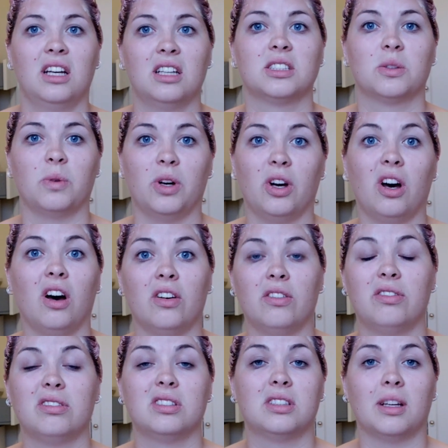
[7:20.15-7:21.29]
squirt of
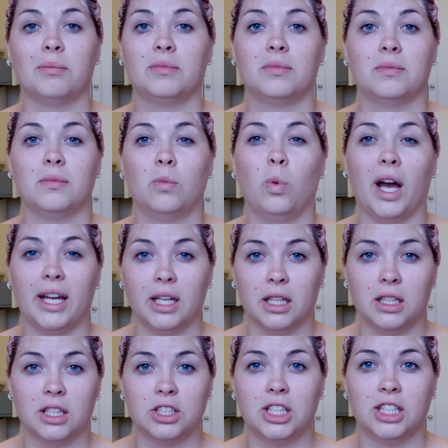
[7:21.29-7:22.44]
some white
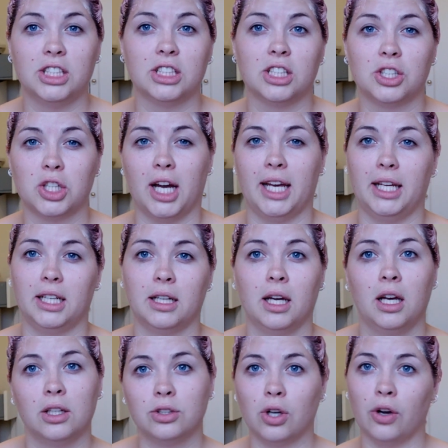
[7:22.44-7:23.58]
conditioner just to try and
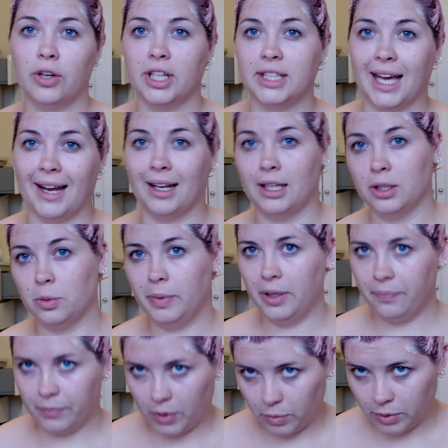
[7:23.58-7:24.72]
tone it down a little bit,
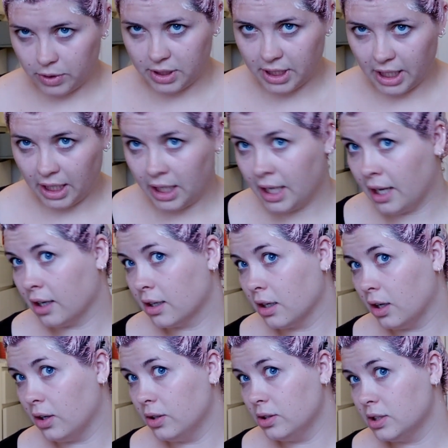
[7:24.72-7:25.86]
but we'll see how it
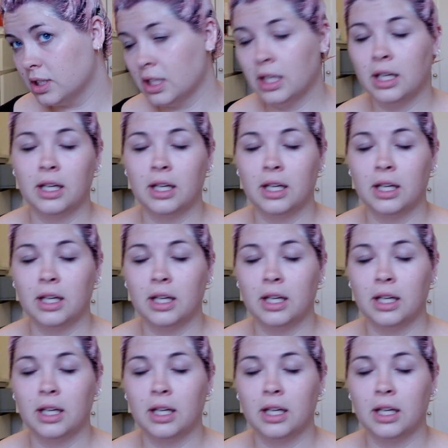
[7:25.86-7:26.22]
goes.